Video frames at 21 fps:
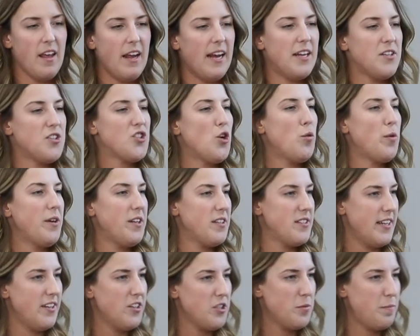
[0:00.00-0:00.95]
And so when a
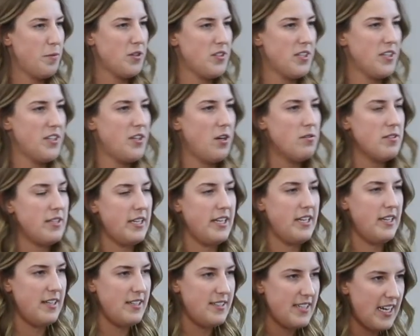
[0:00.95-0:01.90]
salesperson goes
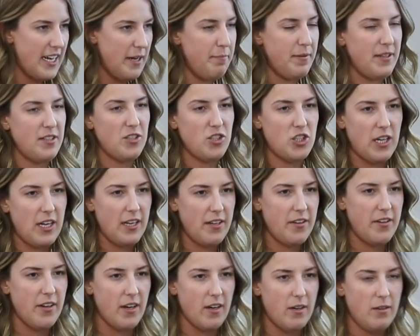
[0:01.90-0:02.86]
in and they type in
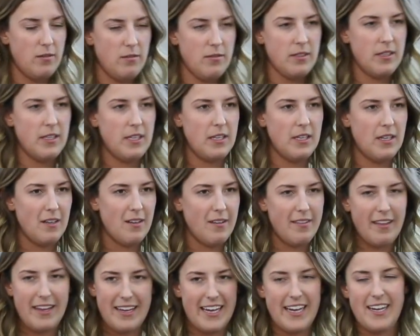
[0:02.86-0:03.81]
John Doe,
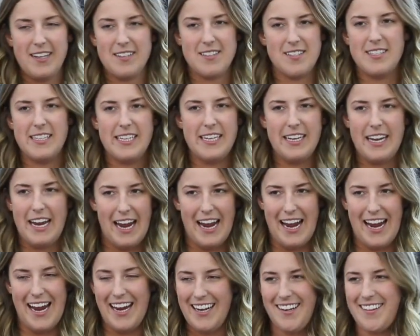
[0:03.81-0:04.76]
they can't see
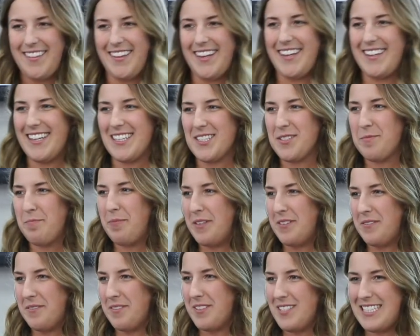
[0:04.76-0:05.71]
anything that's
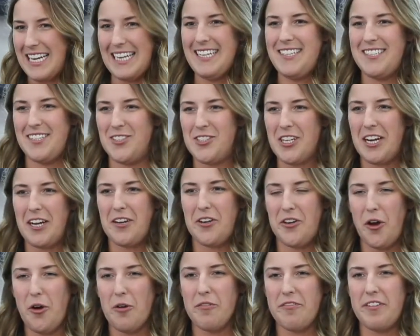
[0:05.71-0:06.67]
been sent to John
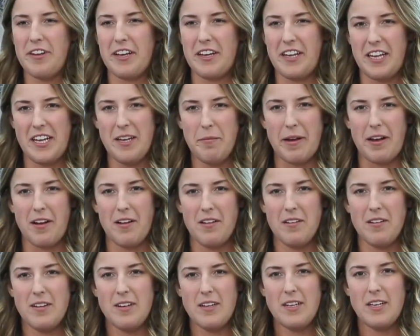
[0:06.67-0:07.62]
Doe via email.
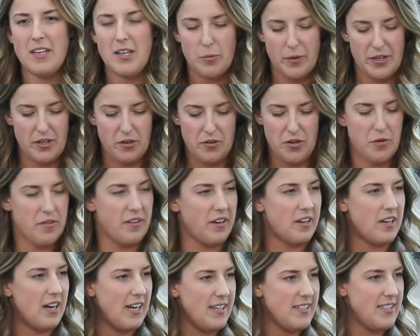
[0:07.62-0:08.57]
We don't know the
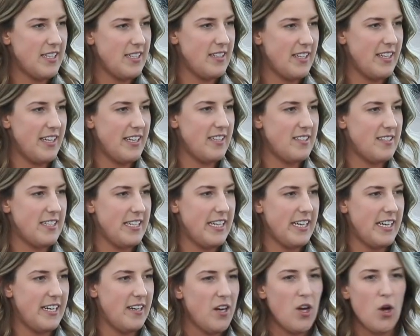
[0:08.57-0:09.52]
content that he's
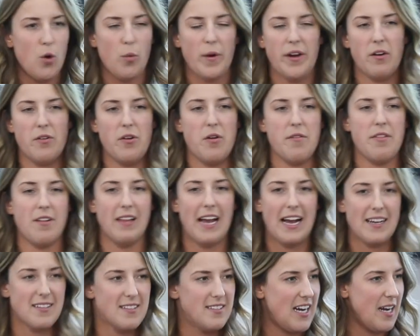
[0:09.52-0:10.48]
seen. We don't know the
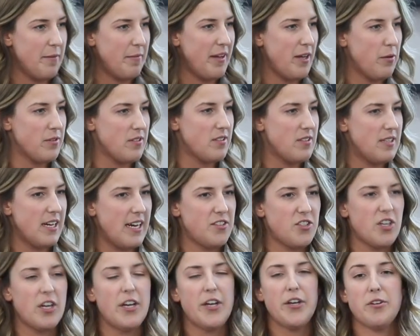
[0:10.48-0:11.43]
last time he was
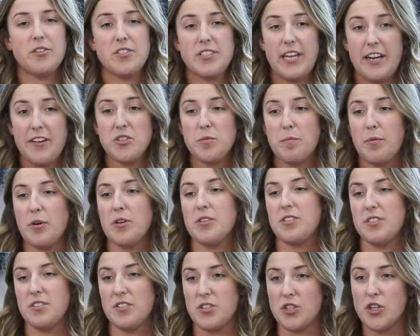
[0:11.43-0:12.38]
touched. Your
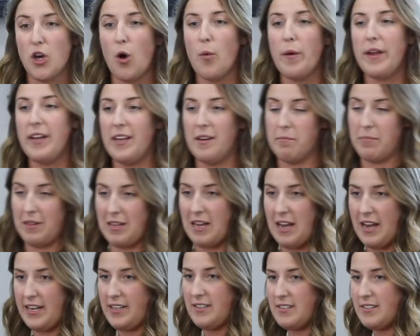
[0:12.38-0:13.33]
salesperson's going in
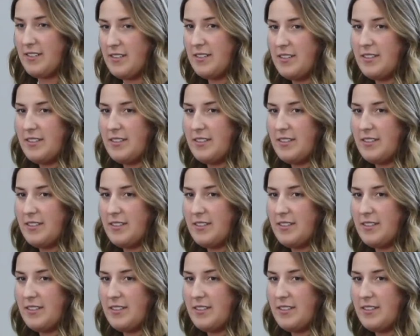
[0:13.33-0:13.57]
blind.